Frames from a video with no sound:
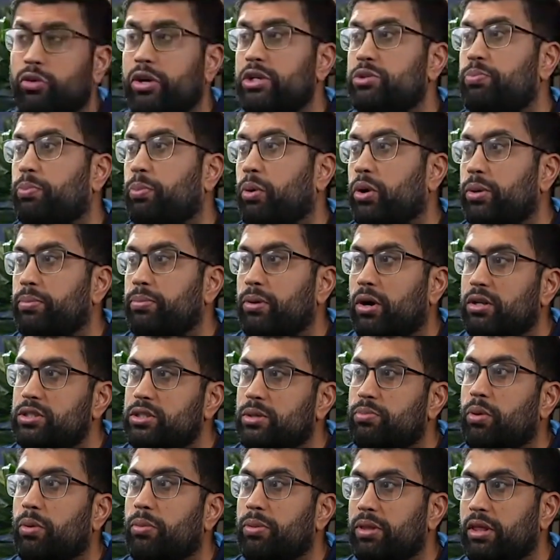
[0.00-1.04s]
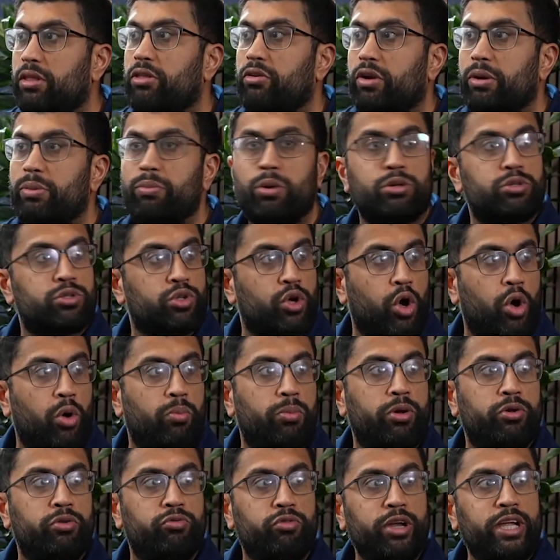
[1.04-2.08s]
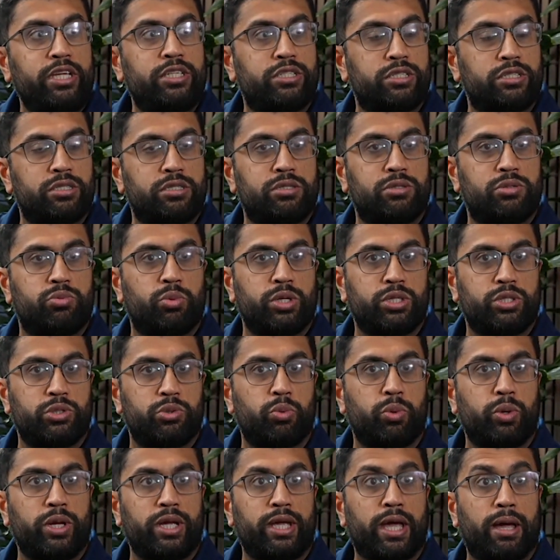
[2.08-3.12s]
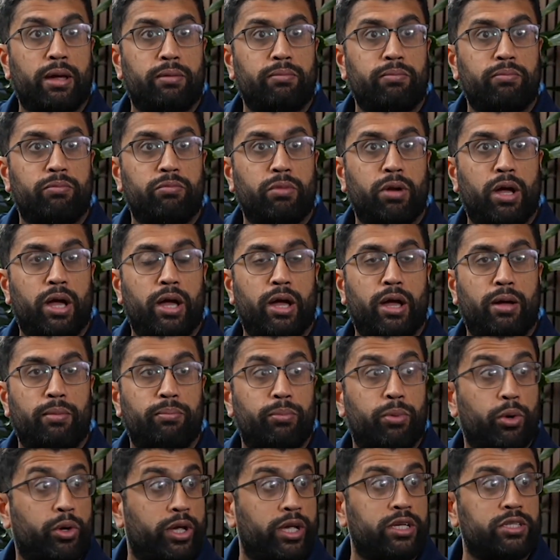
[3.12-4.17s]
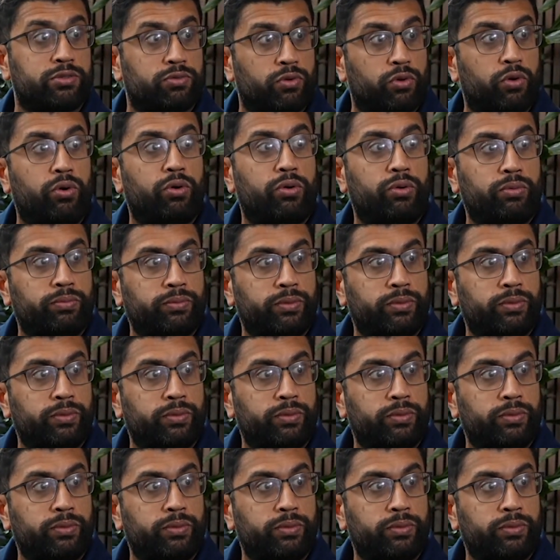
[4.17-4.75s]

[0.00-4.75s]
three body parts are probably the three most common regions which we get bookings for.